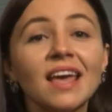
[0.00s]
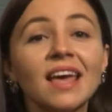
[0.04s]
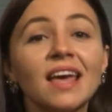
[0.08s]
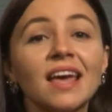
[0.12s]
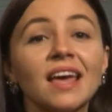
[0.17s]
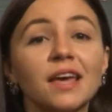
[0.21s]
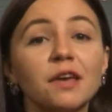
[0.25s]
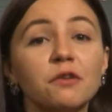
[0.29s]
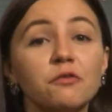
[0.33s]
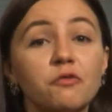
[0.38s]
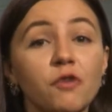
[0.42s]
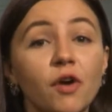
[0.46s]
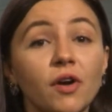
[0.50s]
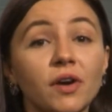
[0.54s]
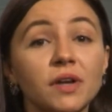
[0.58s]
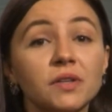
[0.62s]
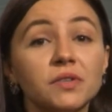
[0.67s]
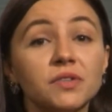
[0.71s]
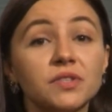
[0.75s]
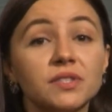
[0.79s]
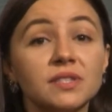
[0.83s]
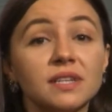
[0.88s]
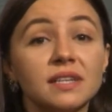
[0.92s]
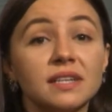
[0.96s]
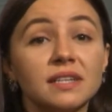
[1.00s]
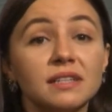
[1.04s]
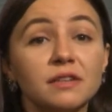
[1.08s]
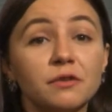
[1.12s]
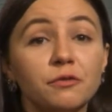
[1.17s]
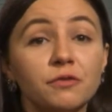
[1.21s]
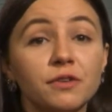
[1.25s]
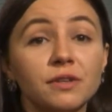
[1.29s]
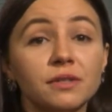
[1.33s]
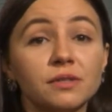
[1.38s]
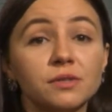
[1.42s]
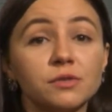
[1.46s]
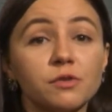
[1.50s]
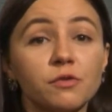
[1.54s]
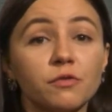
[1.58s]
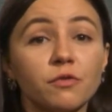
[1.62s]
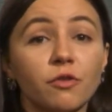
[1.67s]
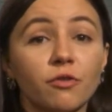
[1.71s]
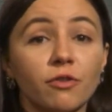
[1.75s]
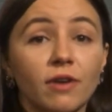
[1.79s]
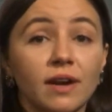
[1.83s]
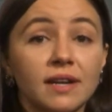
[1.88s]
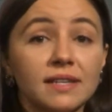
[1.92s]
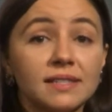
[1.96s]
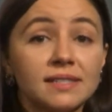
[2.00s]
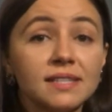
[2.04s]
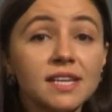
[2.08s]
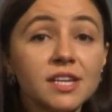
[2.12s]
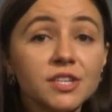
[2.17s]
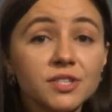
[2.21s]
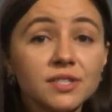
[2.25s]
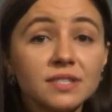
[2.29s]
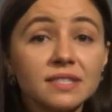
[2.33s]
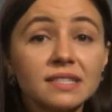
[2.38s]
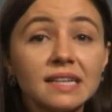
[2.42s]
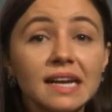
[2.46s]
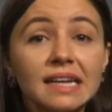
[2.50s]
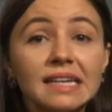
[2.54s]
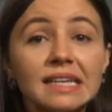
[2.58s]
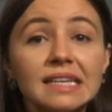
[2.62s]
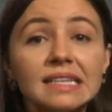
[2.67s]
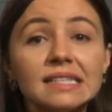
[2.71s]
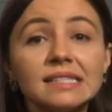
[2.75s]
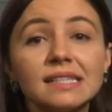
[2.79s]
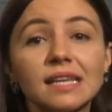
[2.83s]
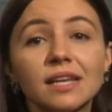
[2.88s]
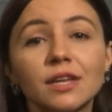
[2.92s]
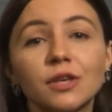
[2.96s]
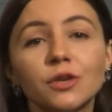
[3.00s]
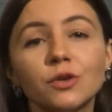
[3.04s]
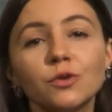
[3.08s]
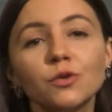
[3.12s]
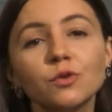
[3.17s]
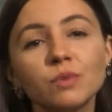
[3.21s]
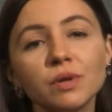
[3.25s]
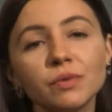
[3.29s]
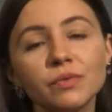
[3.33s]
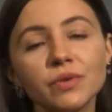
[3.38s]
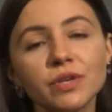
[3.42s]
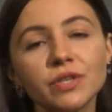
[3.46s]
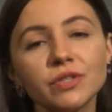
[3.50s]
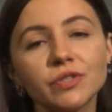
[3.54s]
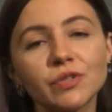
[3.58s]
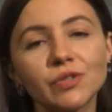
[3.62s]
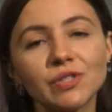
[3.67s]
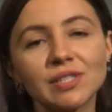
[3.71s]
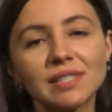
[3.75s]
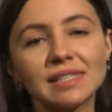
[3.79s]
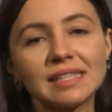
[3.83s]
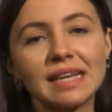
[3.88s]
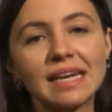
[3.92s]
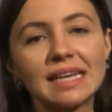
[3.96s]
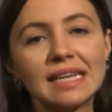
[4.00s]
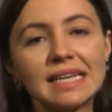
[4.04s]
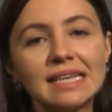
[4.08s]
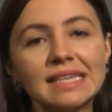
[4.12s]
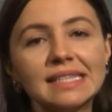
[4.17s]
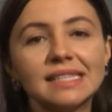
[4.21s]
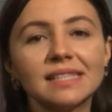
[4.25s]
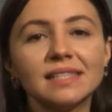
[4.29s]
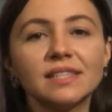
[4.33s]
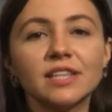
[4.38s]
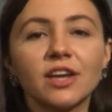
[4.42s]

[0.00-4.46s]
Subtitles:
If you are interested in the fields of organization studies and human resource studies,